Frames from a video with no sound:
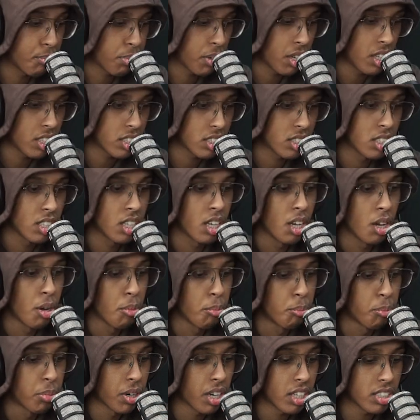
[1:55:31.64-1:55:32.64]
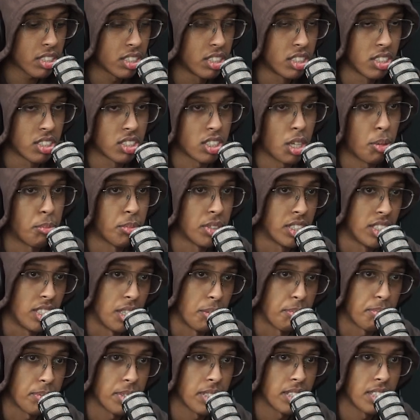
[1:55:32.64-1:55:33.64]
plus the summer
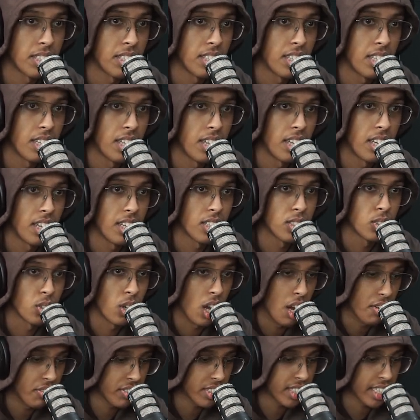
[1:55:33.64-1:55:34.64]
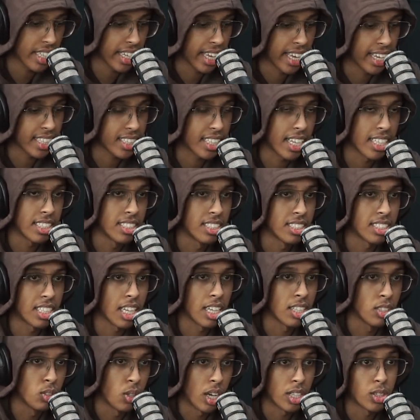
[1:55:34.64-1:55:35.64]
dip. So everything hit at the
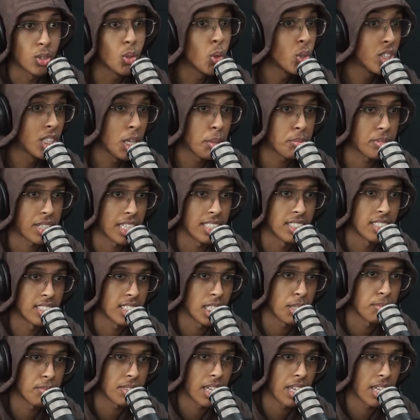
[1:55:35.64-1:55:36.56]
same. You had two dips at the same